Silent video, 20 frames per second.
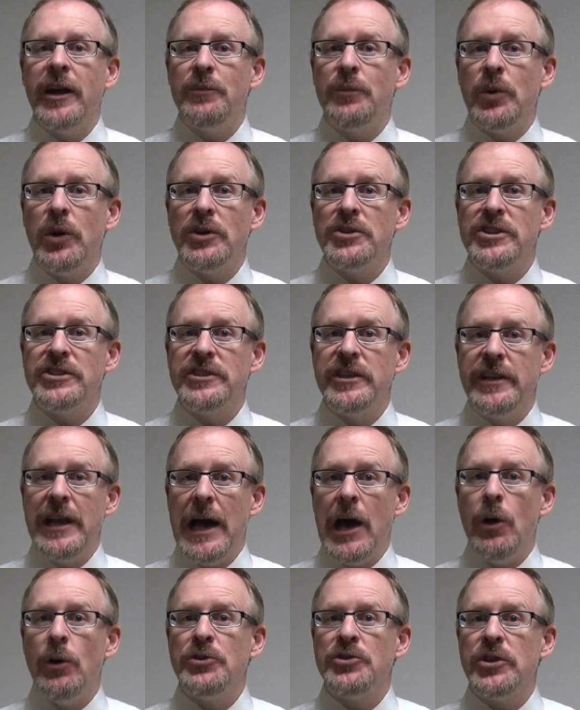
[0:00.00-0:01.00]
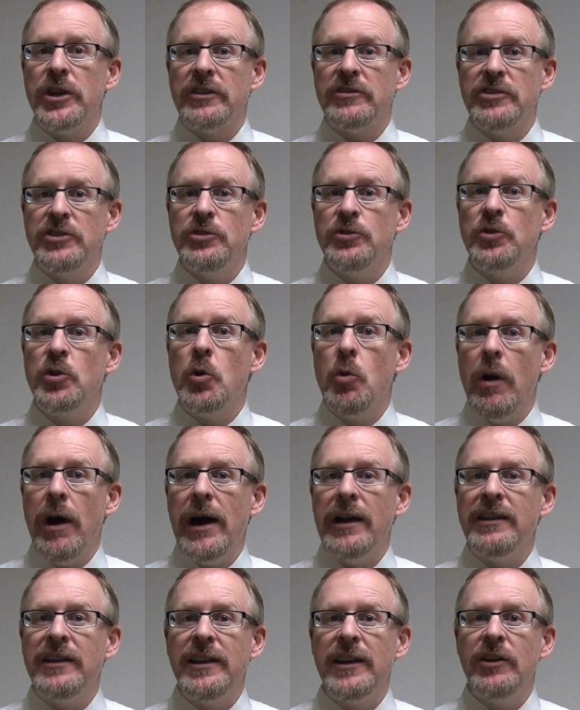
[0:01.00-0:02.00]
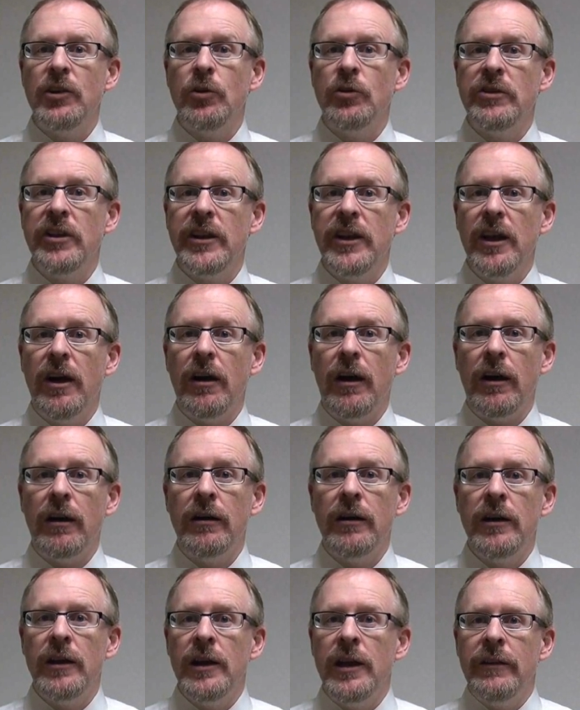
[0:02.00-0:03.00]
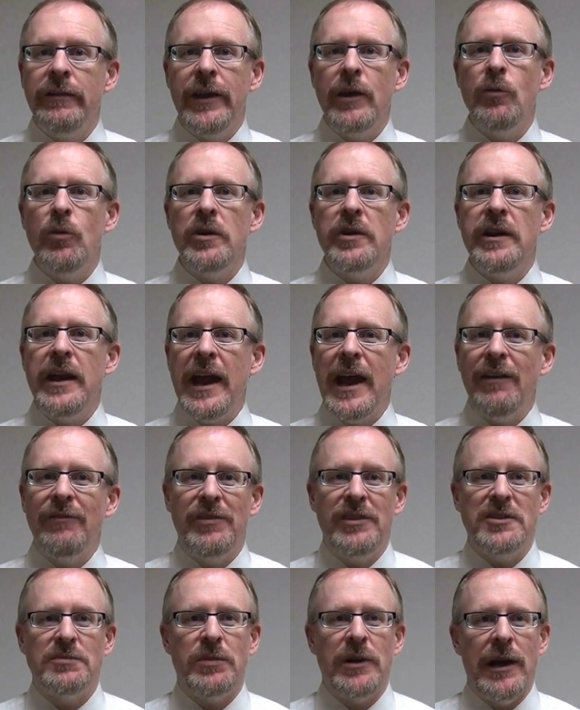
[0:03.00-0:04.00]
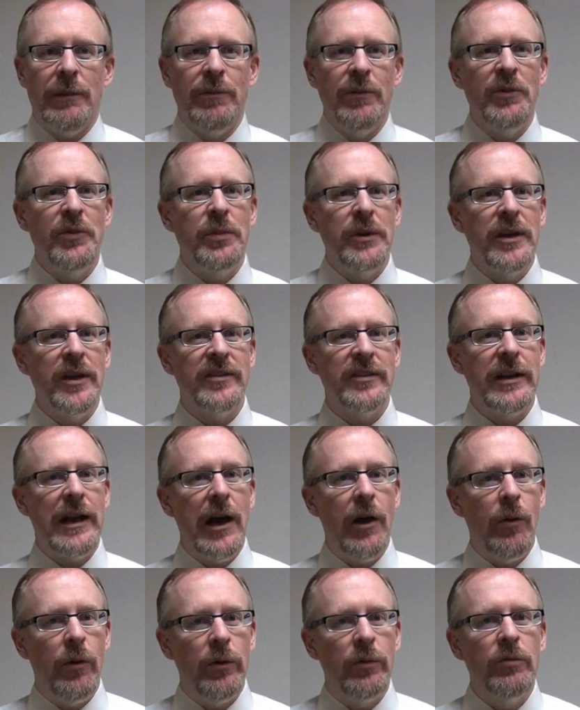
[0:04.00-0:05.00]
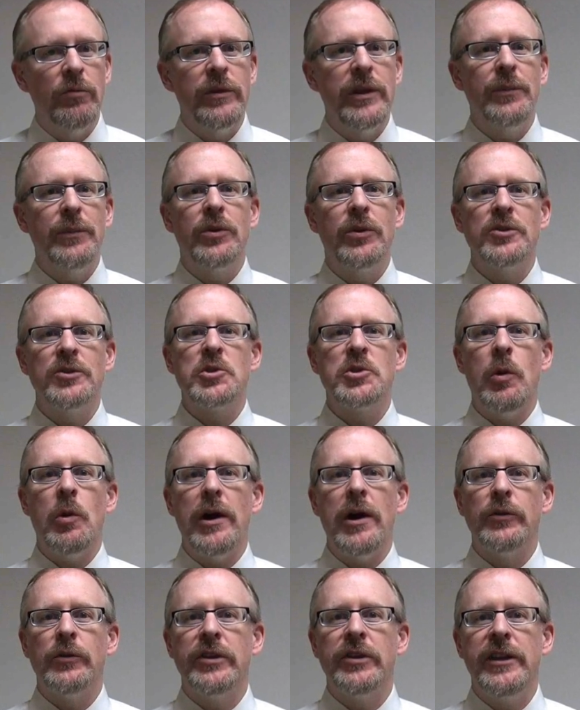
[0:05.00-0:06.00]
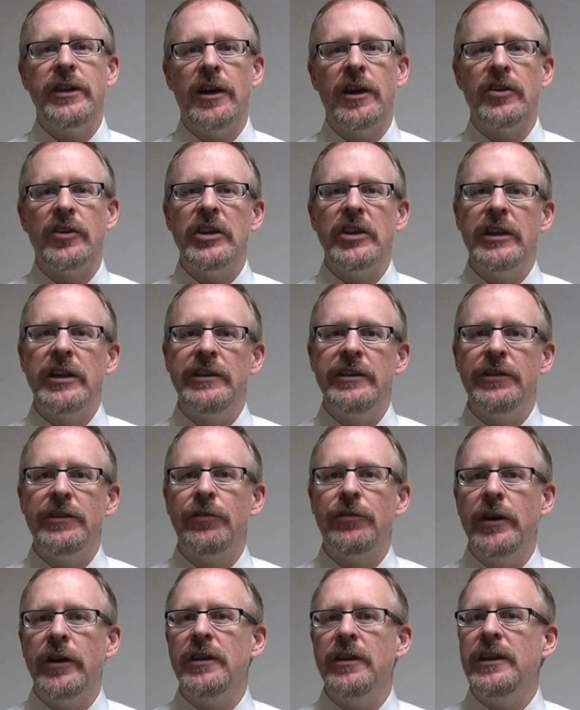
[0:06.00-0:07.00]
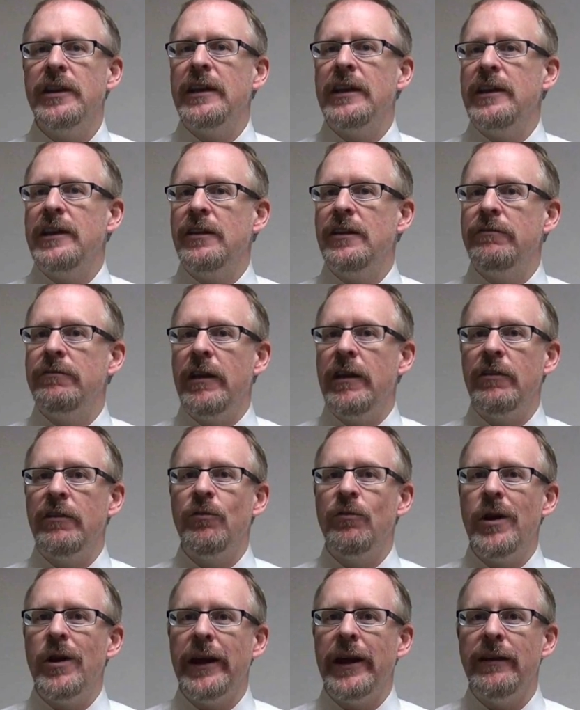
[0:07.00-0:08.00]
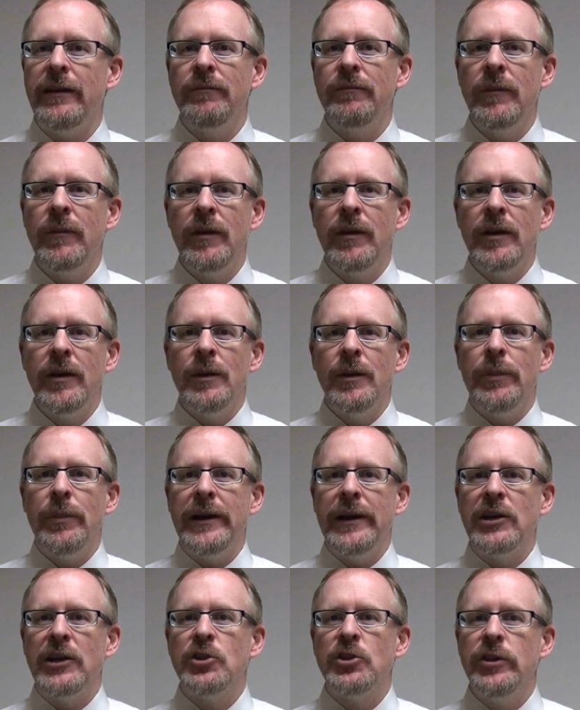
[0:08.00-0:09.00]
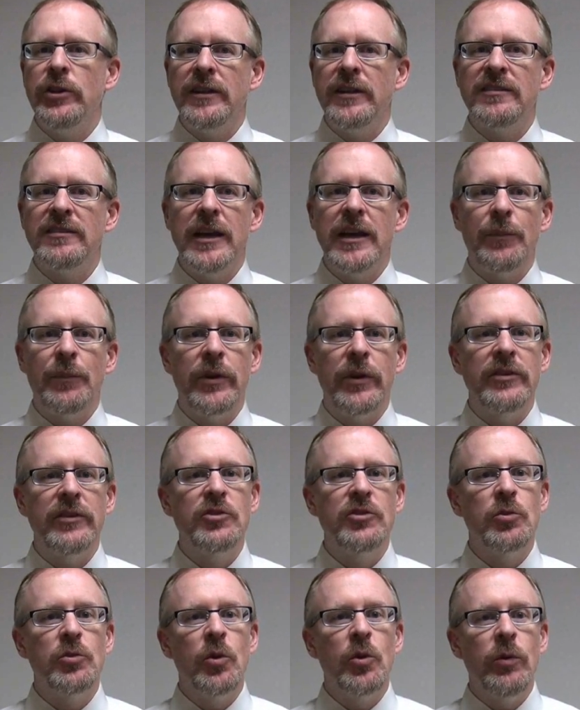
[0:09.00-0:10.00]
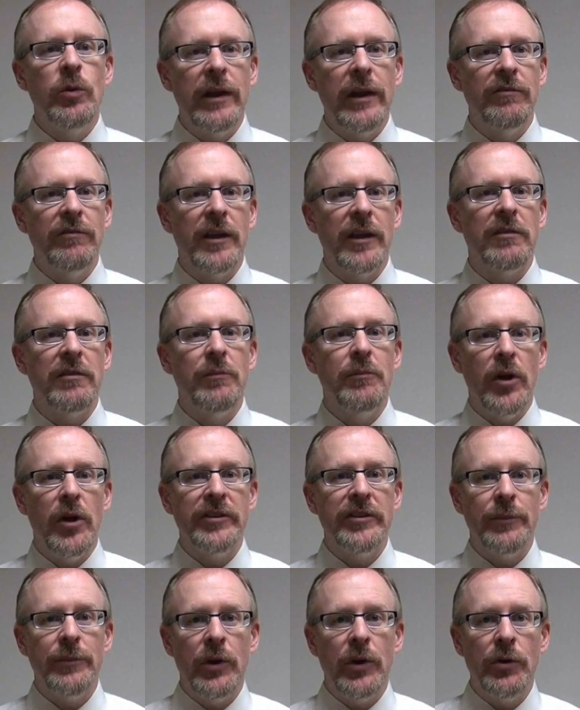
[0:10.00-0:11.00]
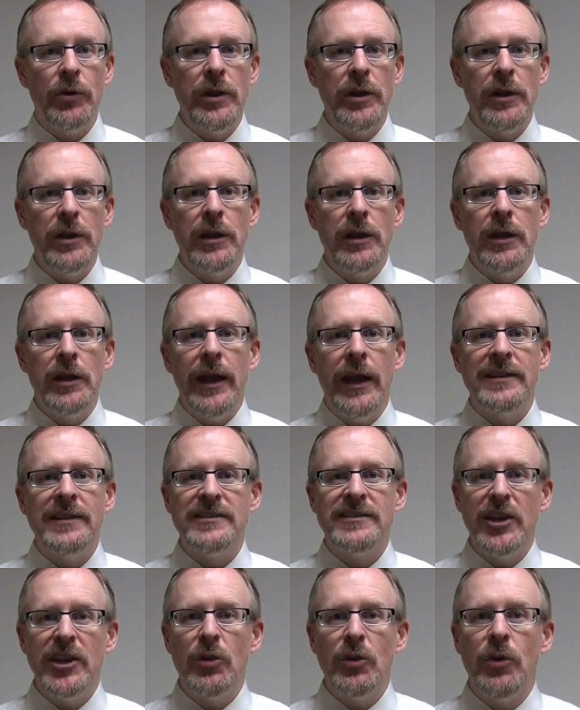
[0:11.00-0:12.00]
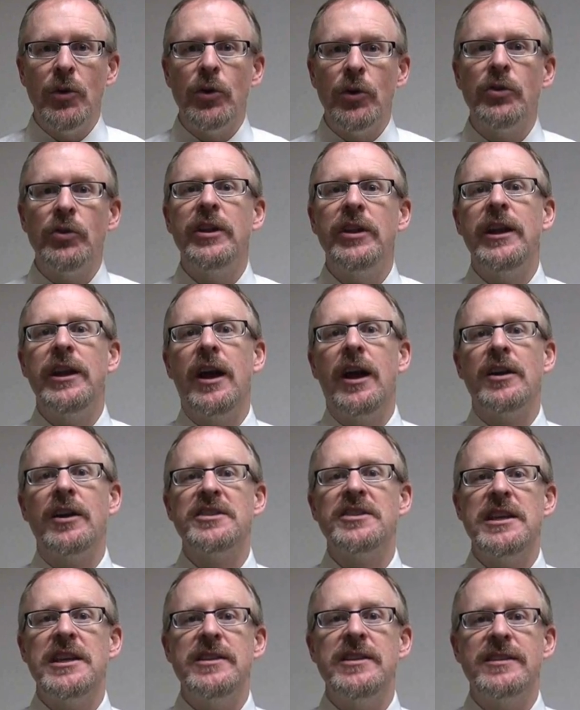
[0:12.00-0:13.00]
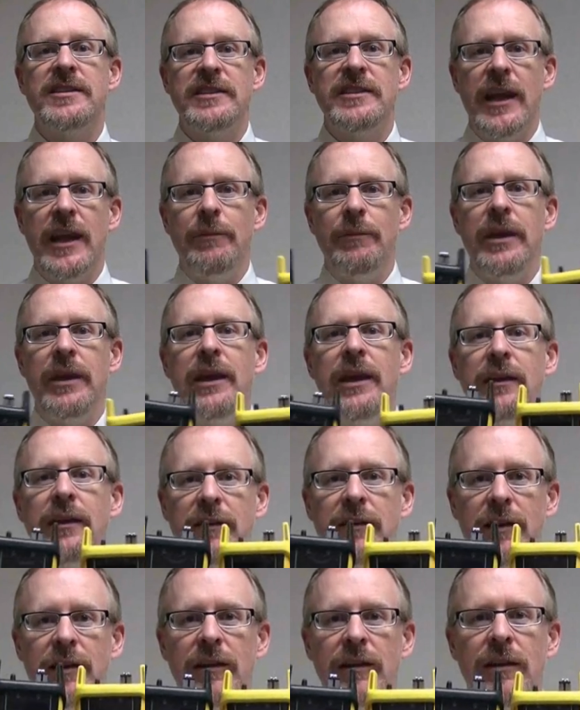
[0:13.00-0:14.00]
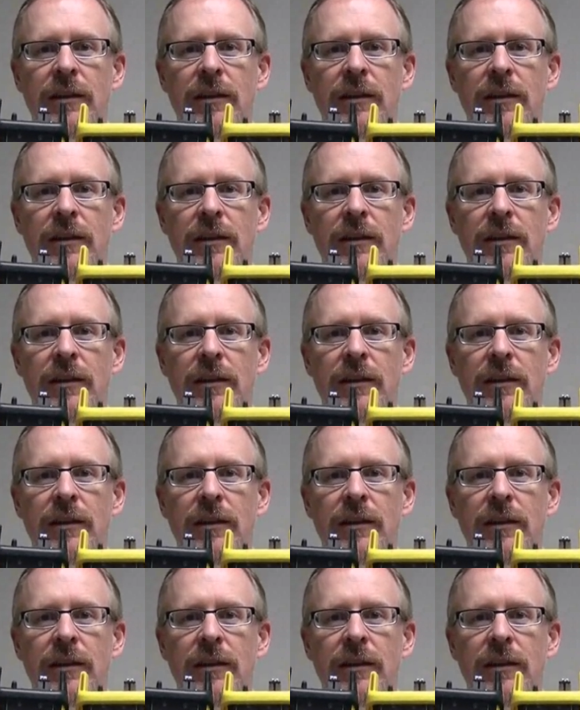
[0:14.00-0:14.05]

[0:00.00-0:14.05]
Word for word: had purchased an OwlTrek 2 Quad Kit OTDR they wouldn't have these problems because at OWL, we approach quad OTDRs in a different yet innovative way by including separate dual wavelength multimode and single mode OTDRs in the same kit.